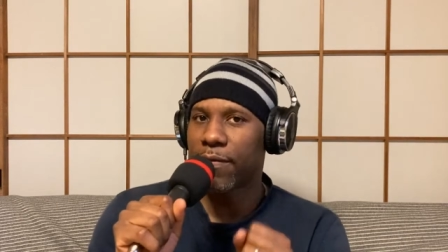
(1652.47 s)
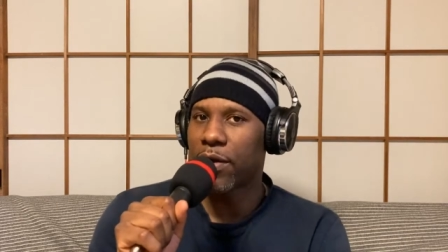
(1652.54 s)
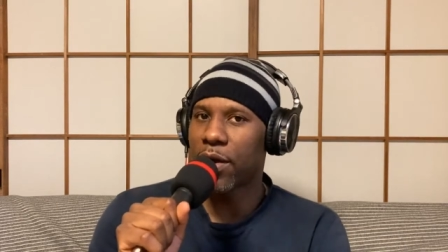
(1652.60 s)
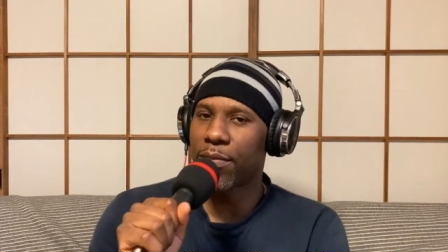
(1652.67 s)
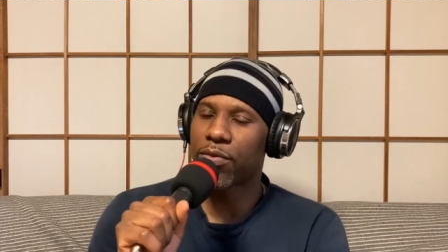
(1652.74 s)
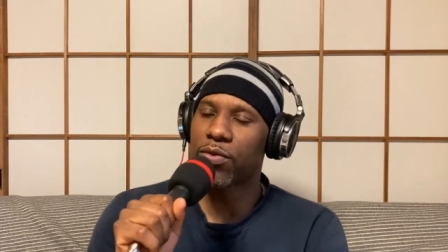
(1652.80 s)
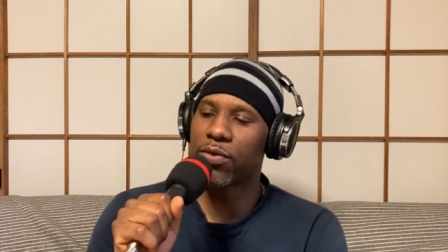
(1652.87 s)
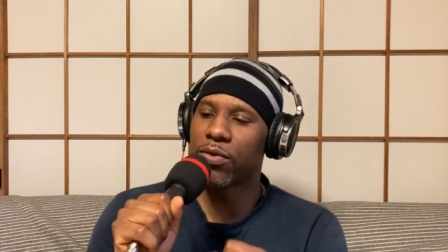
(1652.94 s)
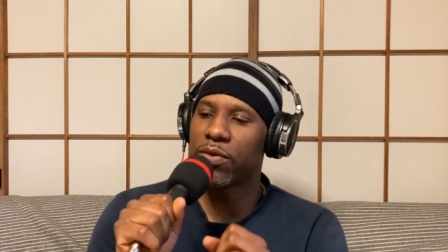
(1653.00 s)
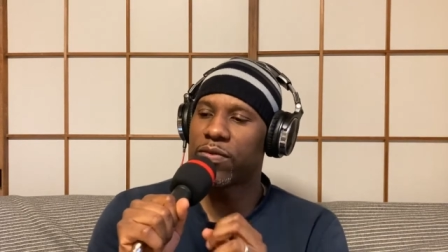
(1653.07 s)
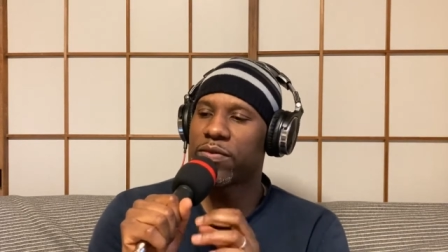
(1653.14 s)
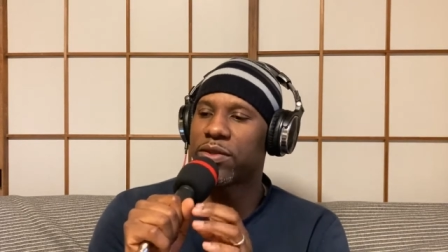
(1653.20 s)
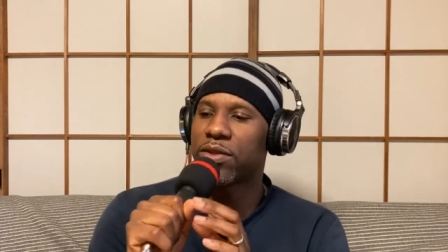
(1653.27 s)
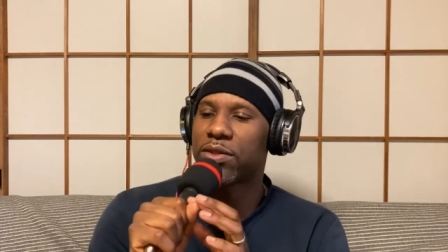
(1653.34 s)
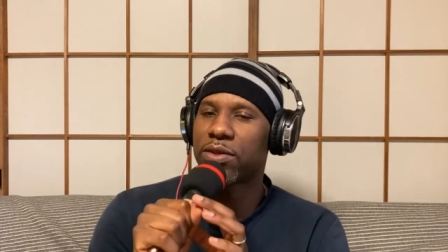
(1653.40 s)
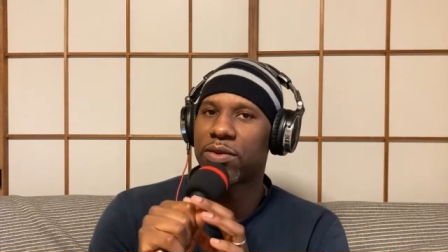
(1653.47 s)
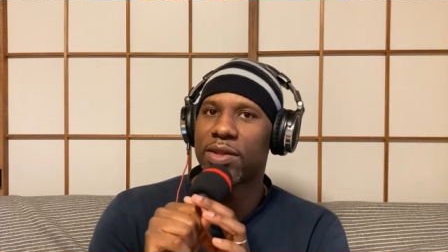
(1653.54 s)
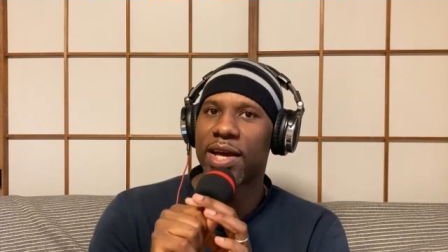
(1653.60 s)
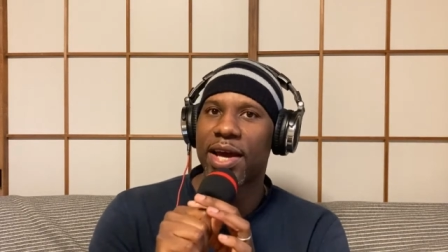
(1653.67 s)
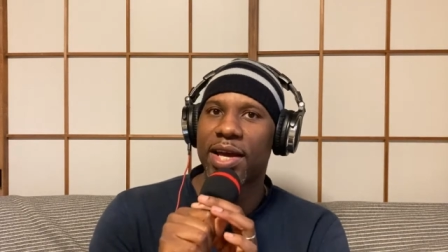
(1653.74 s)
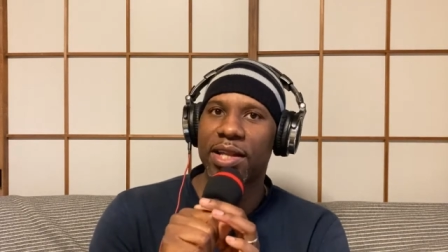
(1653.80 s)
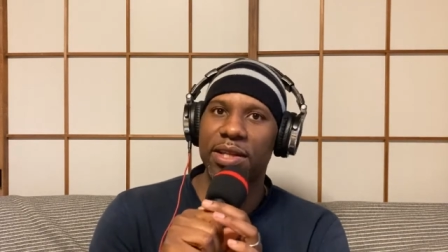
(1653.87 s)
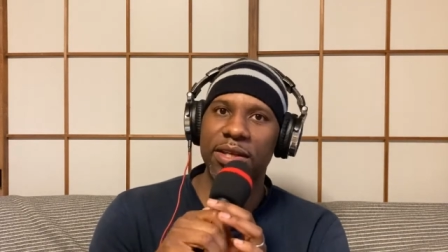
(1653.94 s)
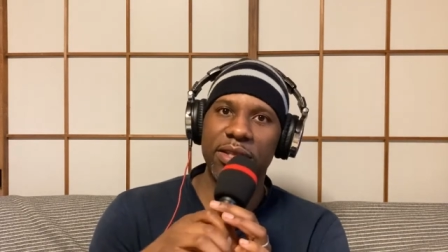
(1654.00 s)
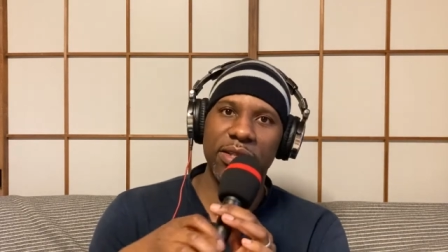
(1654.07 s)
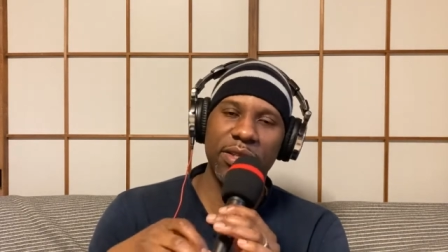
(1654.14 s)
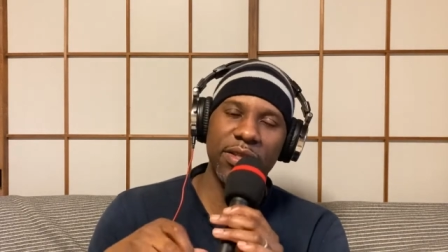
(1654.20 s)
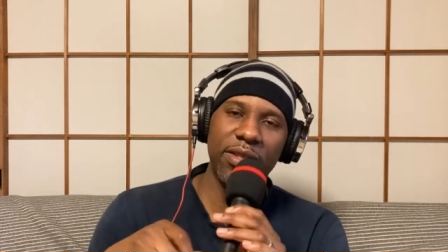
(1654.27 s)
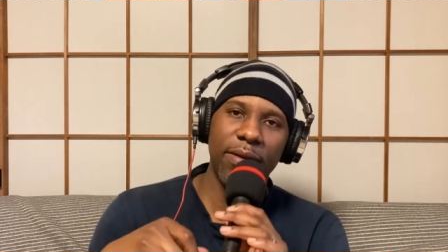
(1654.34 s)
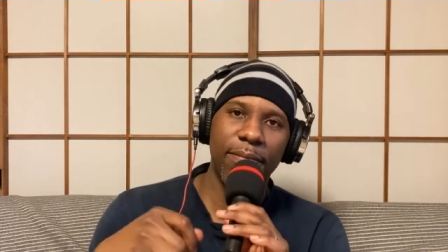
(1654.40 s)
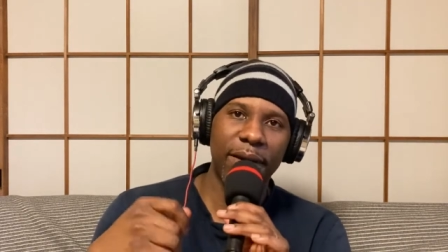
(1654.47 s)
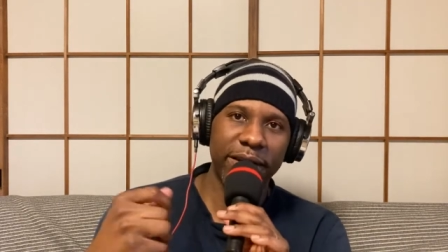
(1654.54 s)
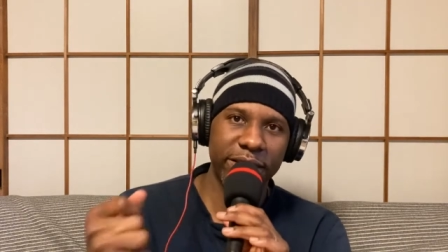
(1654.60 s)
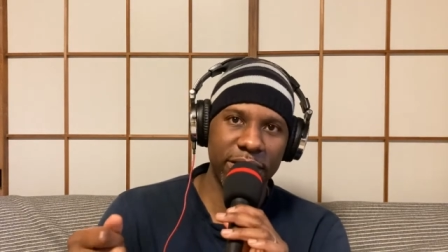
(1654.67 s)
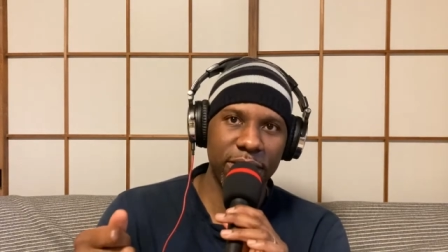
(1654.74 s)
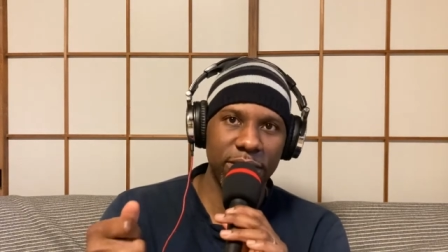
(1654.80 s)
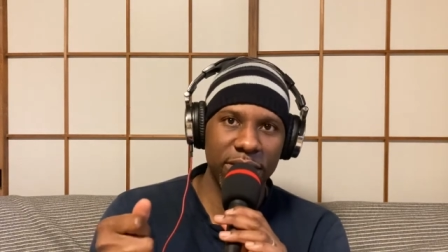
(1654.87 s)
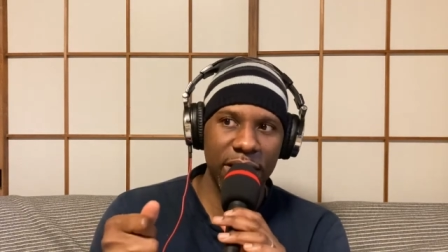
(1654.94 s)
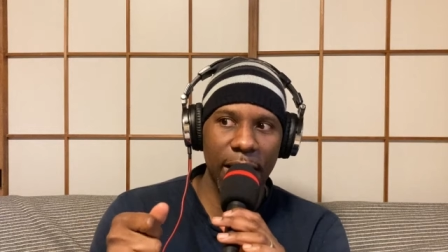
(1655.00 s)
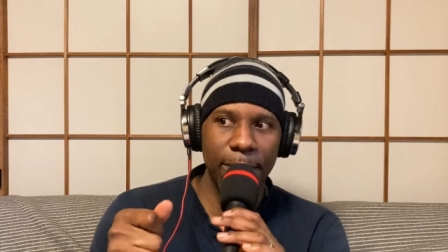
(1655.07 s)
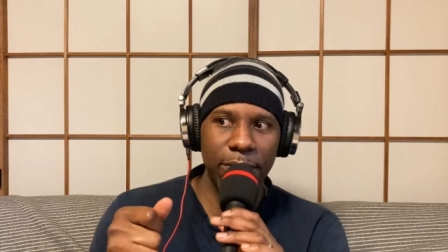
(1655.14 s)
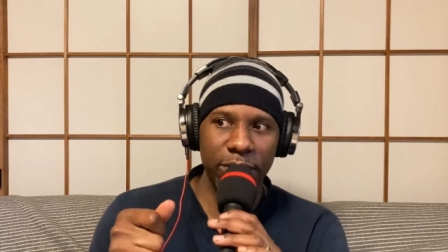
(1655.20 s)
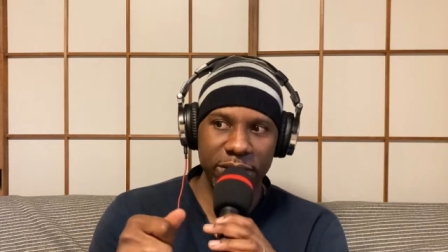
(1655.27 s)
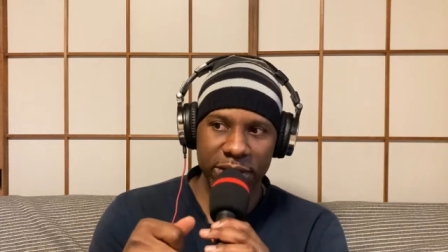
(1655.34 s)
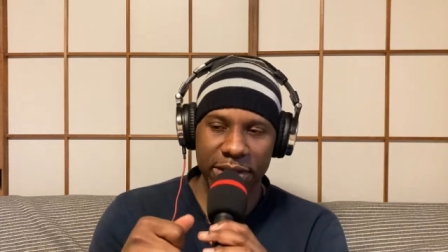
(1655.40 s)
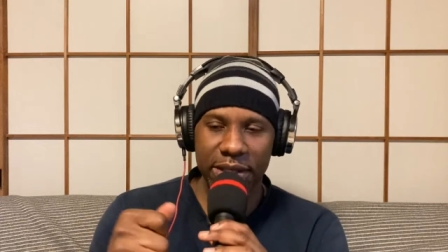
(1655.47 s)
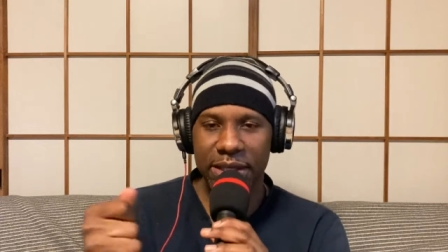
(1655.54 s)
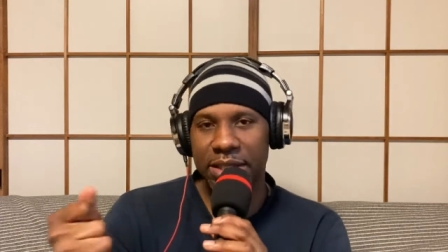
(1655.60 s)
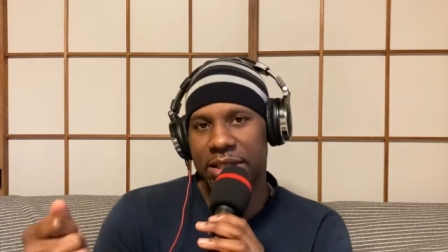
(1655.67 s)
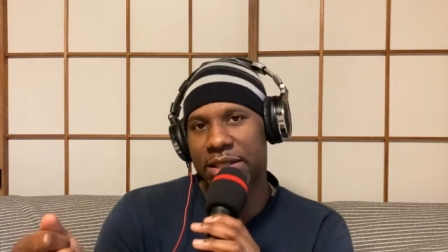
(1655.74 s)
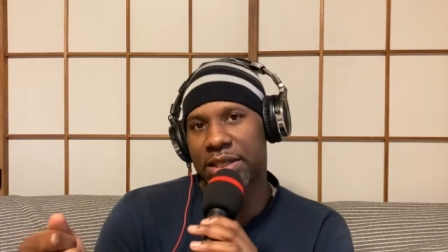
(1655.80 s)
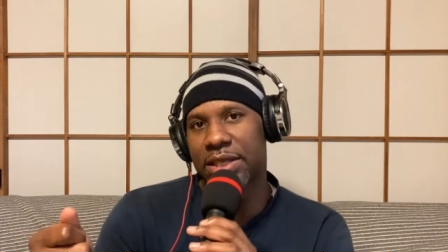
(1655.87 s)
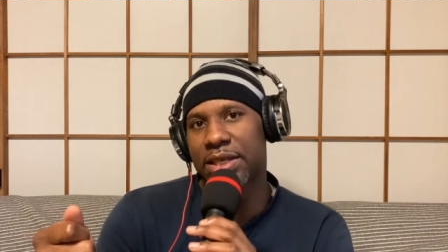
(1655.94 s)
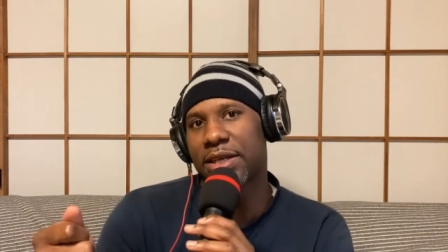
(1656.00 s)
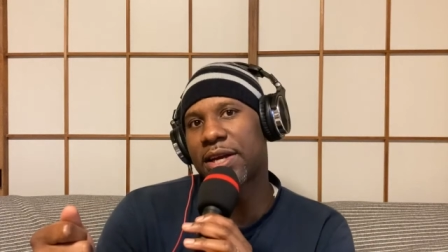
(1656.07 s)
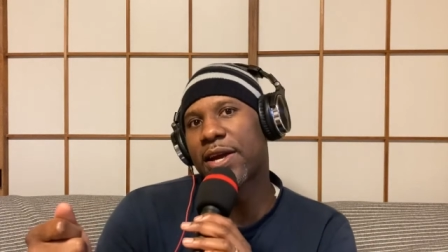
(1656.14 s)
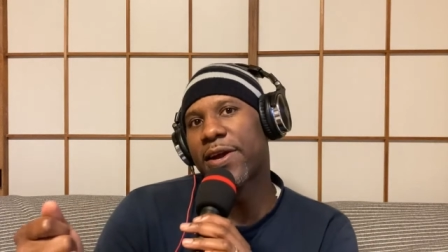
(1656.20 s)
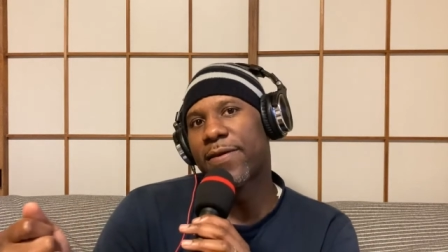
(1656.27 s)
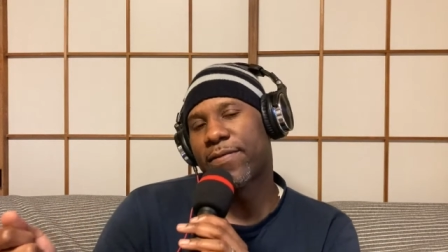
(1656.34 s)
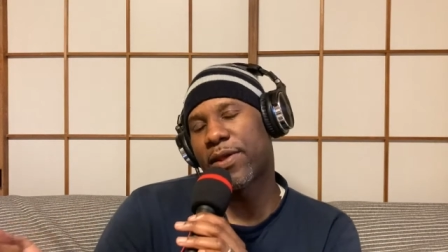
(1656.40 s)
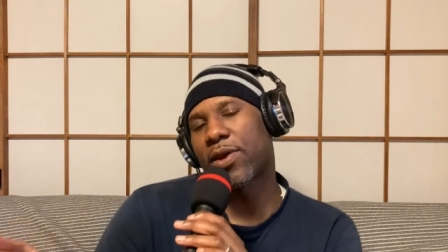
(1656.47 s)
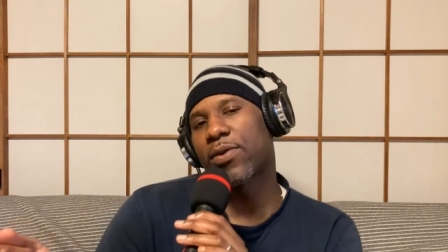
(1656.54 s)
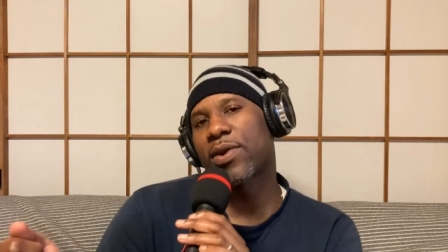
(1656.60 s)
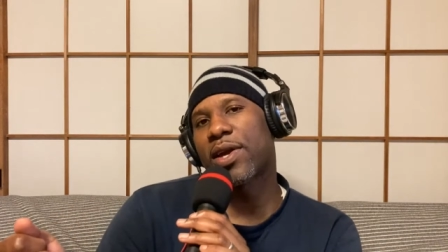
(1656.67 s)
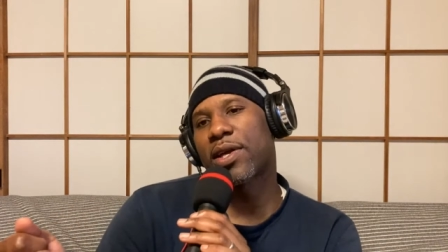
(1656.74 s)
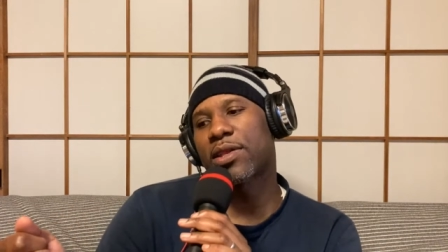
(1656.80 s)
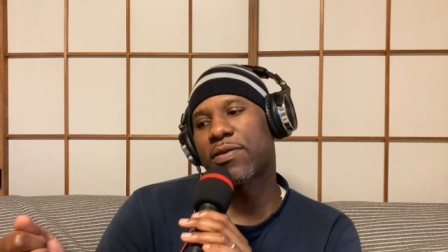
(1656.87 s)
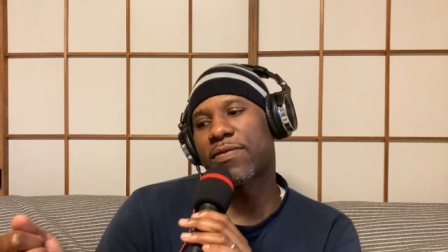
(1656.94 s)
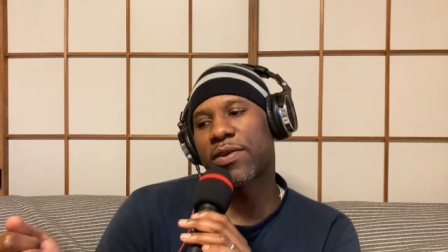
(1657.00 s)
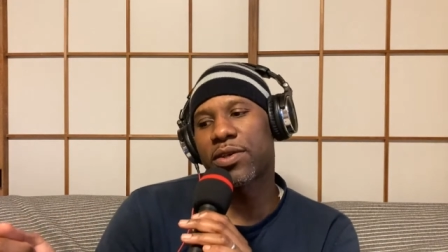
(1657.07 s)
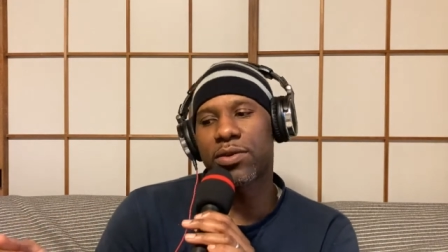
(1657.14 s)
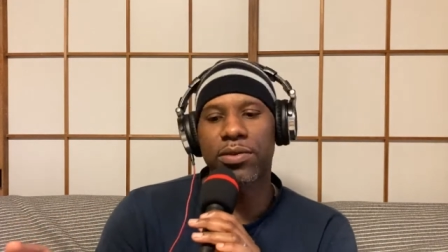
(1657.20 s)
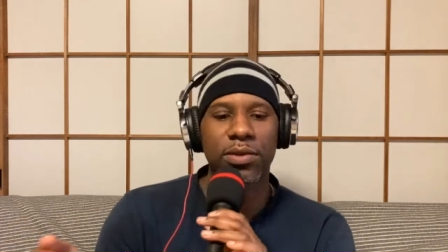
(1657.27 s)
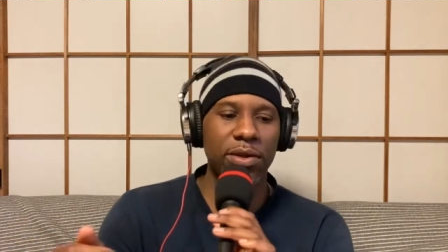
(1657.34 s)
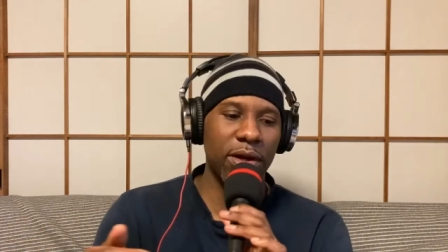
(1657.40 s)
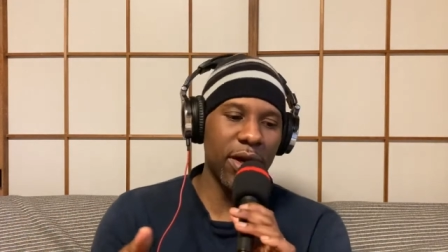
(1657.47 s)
approved, so that at least the bicycle shop person can see, like, okay, it's official.